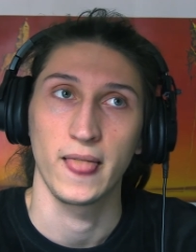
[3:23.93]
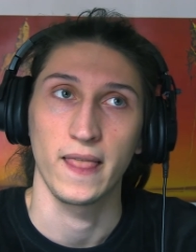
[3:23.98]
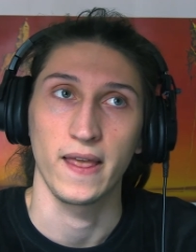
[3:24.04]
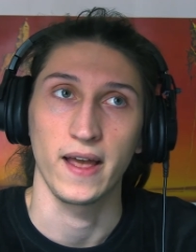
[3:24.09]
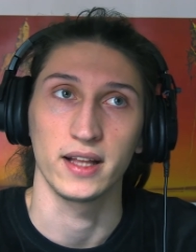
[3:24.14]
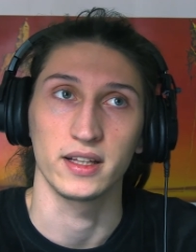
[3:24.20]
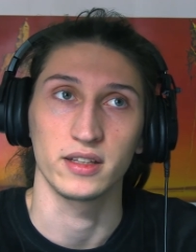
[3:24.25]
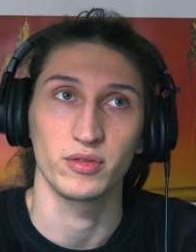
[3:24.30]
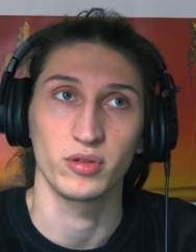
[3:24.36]

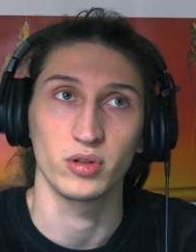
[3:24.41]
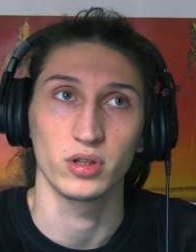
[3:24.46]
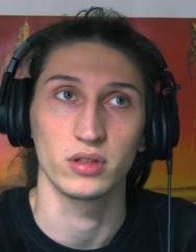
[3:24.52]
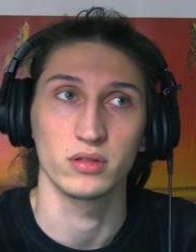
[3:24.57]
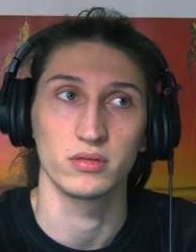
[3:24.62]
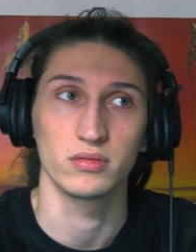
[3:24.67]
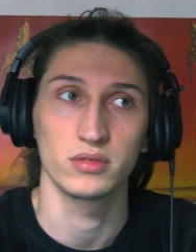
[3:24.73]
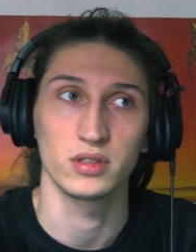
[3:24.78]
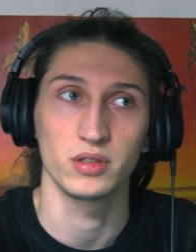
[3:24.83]
And if
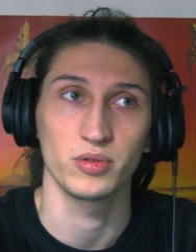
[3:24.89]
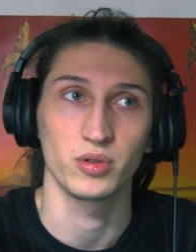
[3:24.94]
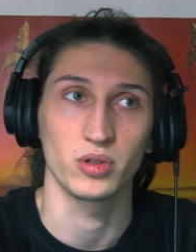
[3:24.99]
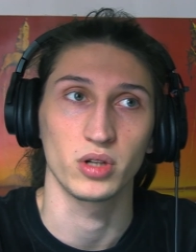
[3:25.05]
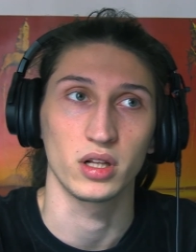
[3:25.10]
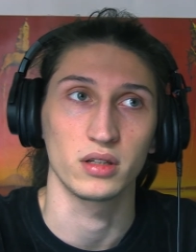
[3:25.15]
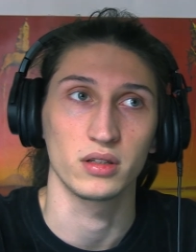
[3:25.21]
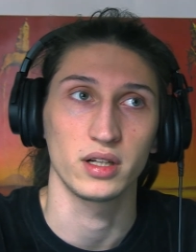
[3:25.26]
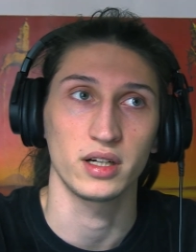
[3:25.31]
you
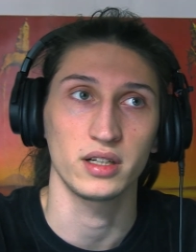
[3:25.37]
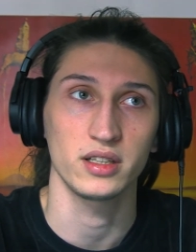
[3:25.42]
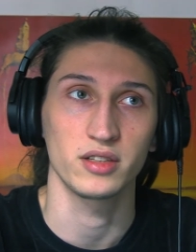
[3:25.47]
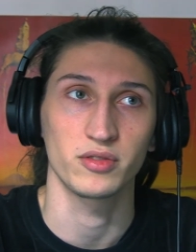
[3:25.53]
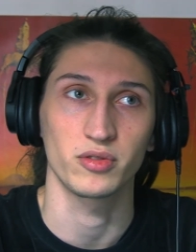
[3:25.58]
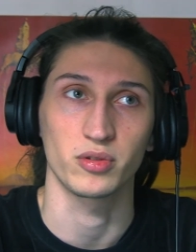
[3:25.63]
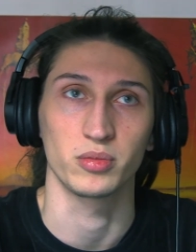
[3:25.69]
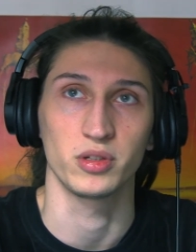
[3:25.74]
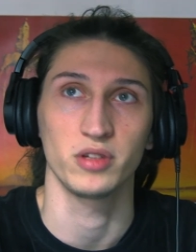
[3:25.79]
are learning
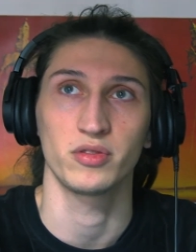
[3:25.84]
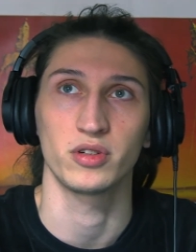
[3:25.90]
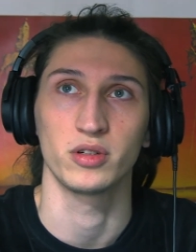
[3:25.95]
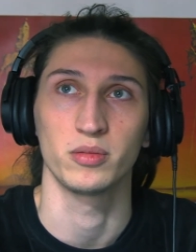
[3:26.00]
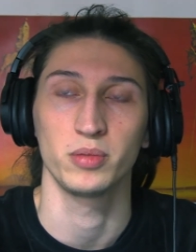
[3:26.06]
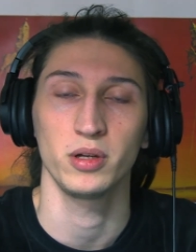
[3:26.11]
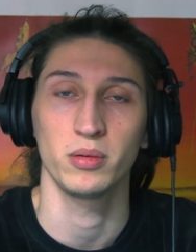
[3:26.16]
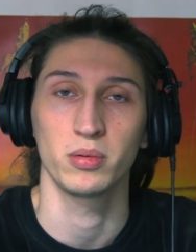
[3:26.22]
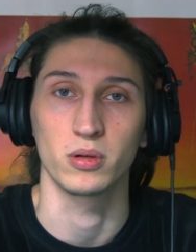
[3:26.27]
from different
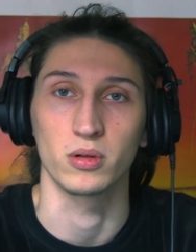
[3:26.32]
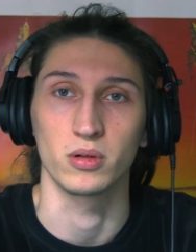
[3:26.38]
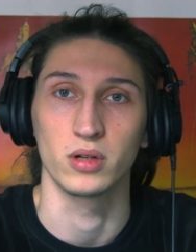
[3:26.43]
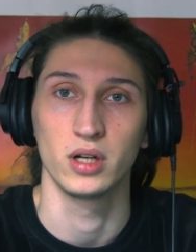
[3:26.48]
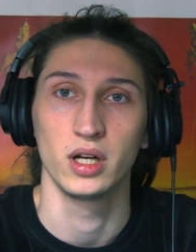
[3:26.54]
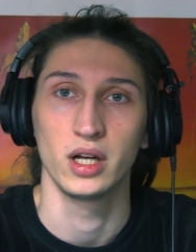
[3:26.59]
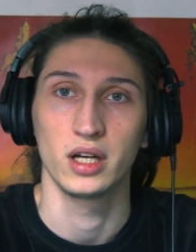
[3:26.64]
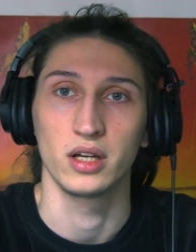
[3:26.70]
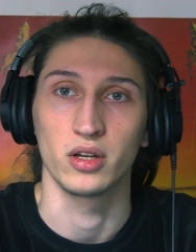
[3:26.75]
people,
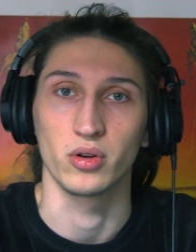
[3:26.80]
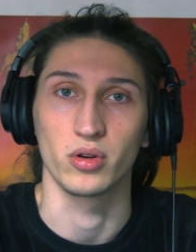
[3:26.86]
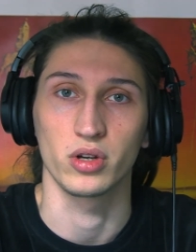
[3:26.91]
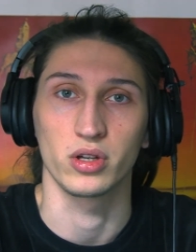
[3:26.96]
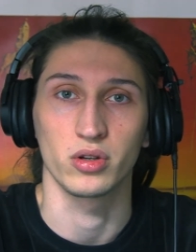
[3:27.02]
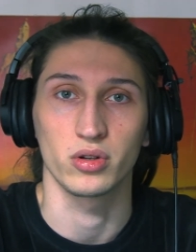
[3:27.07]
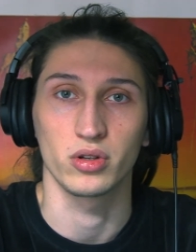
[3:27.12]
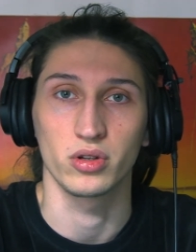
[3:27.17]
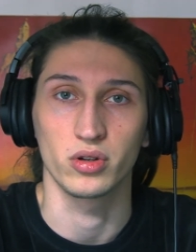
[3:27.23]

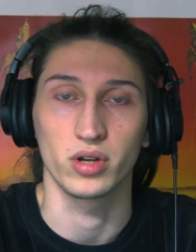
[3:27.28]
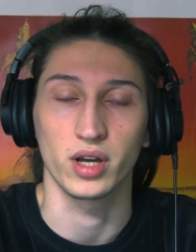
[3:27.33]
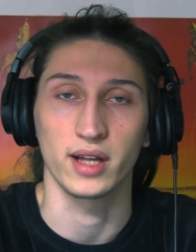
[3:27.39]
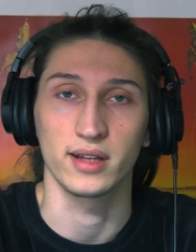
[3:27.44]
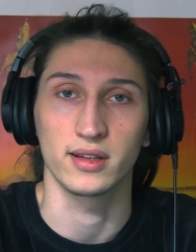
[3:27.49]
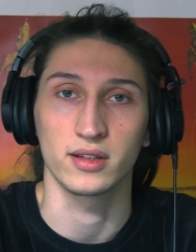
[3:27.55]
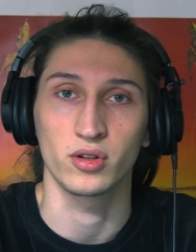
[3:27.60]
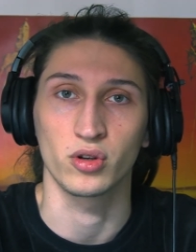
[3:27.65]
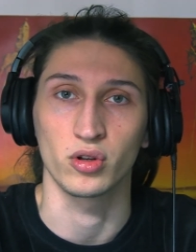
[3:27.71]
you
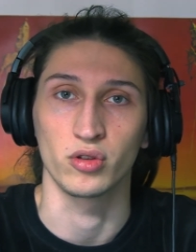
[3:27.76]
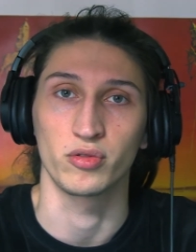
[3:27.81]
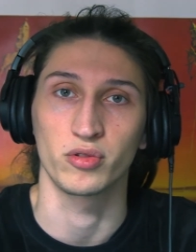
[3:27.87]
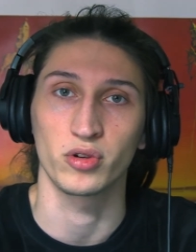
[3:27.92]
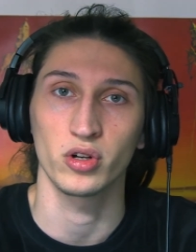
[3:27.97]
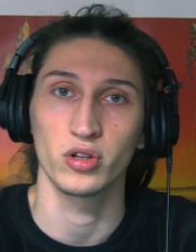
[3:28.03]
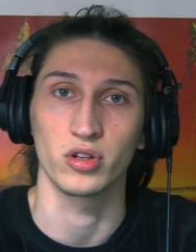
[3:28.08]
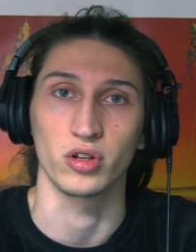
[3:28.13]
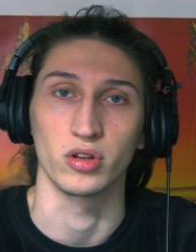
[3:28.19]
can
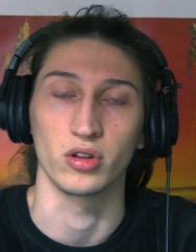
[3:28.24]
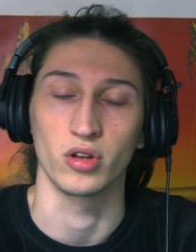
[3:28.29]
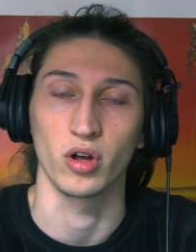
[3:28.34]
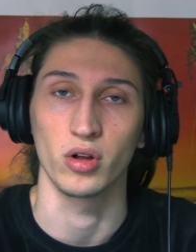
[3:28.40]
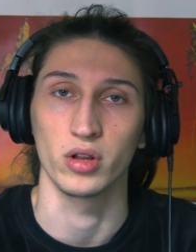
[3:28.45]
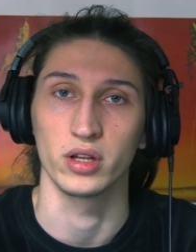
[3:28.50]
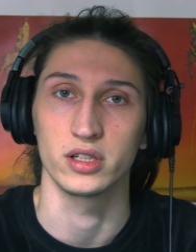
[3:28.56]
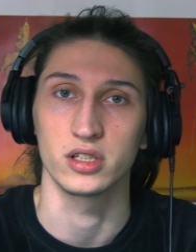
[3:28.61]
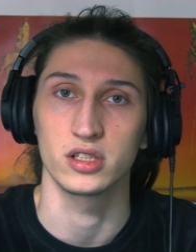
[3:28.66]
confront your
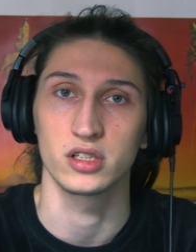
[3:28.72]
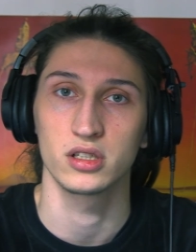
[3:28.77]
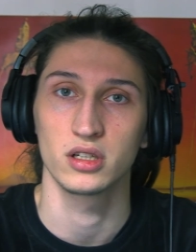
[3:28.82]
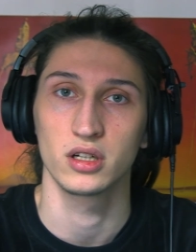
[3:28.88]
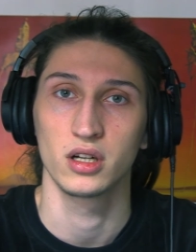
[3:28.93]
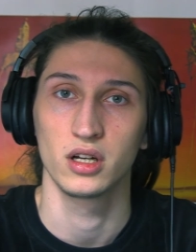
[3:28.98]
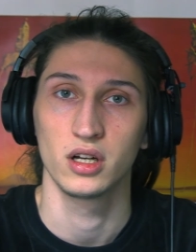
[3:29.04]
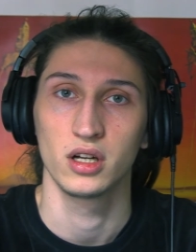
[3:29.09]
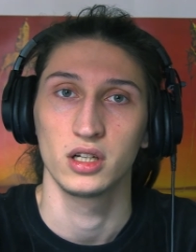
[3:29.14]
knowledge.
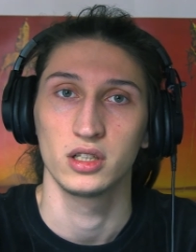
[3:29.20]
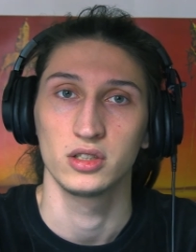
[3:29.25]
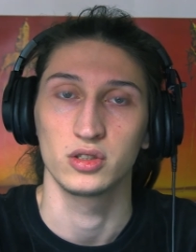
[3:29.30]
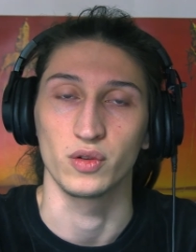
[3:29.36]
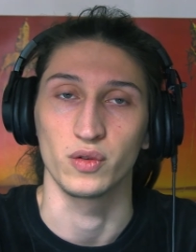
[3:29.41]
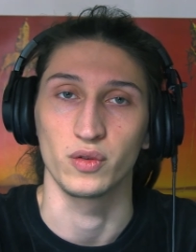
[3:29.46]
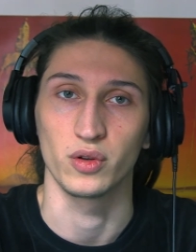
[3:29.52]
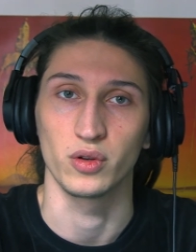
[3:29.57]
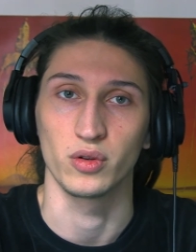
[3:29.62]
So
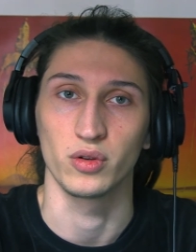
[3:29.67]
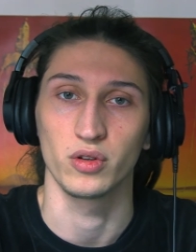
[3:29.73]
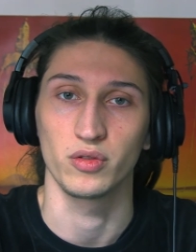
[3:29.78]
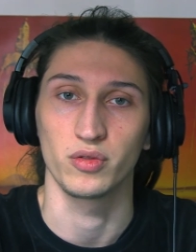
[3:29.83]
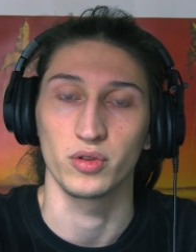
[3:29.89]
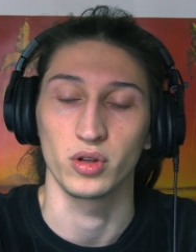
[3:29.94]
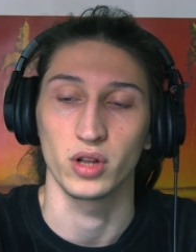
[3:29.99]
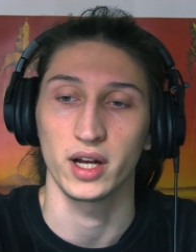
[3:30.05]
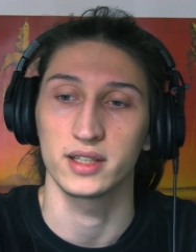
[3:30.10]
if
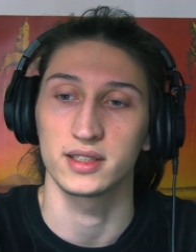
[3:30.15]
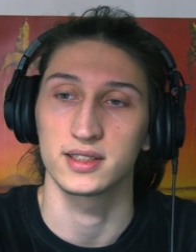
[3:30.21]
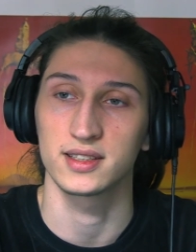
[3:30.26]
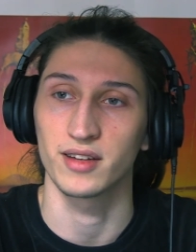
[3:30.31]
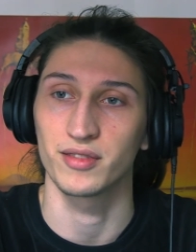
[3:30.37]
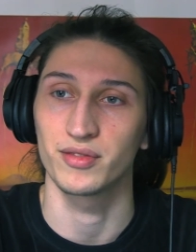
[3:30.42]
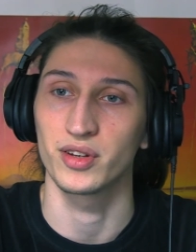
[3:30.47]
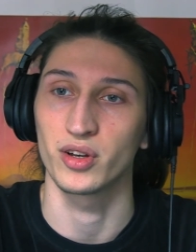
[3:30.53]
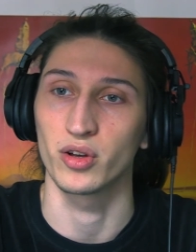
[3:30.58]
you learn
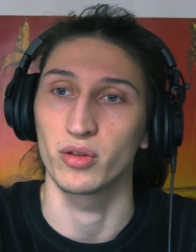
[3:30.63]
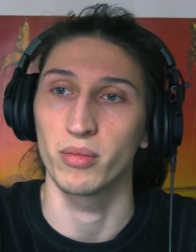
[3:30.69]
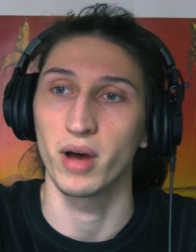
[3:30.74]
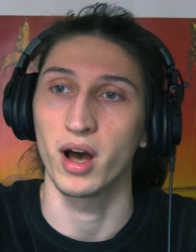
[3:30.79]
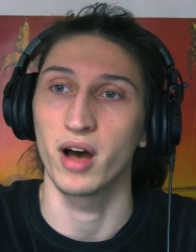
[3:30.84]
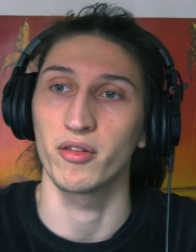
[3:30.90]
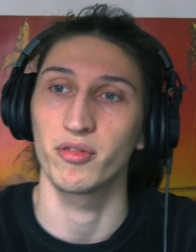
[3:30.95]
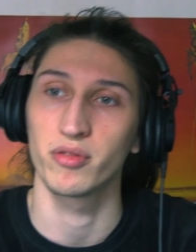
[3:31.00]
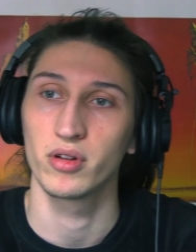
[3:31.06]
something on
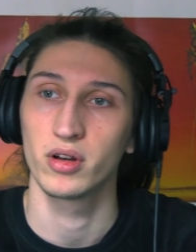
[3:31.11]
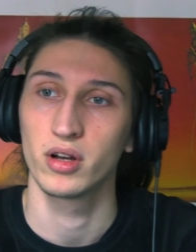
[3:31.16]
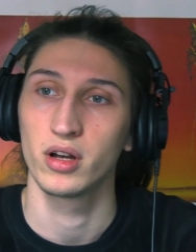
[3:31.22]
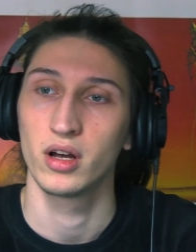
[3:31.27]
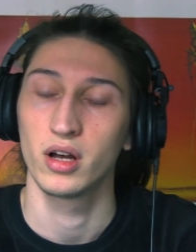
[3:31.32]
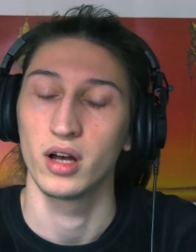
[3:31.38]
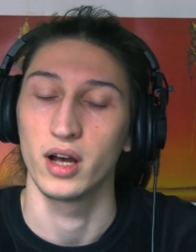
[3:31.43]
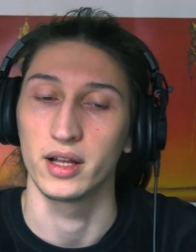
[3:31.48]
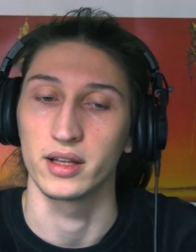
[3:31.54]
math,
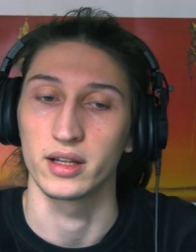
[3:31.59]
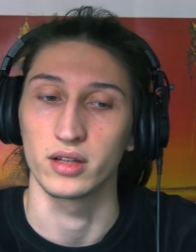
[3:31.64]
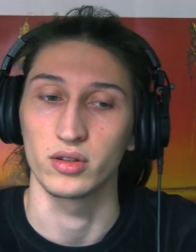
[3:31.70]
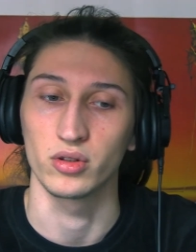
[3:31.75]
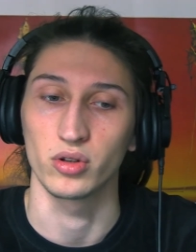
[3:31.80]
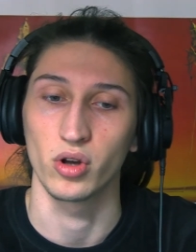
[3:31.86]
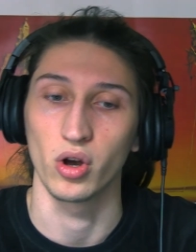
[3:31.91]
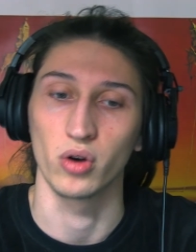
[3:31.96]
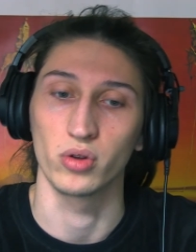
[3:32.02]
and then
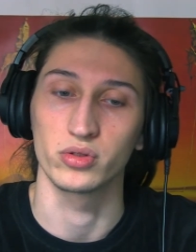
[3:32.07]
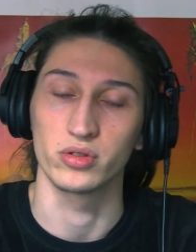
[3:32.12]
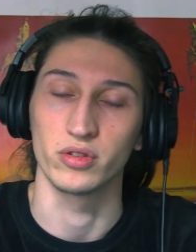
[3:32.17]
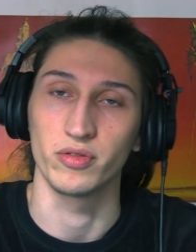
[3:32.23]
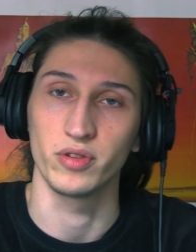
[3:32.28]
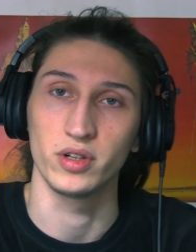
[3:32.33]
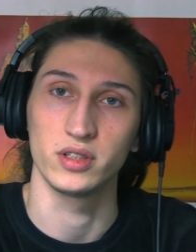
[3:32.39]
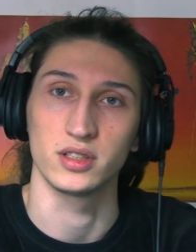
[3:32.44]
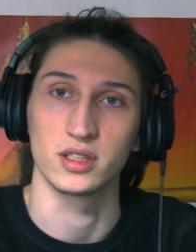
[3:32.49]
you go to the
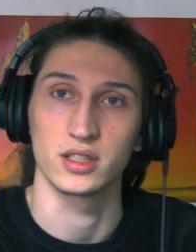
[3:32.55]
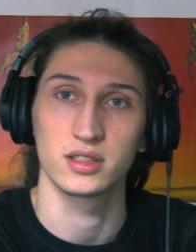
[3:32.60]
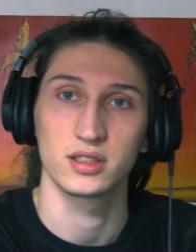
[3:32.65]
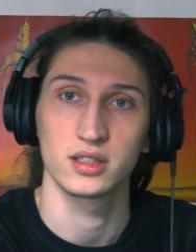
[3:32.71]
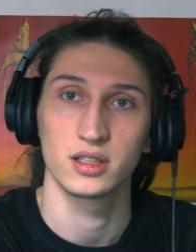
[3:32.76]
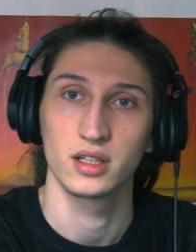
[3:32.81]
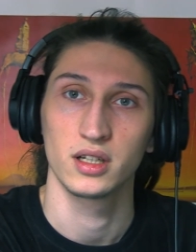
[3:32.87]
physics,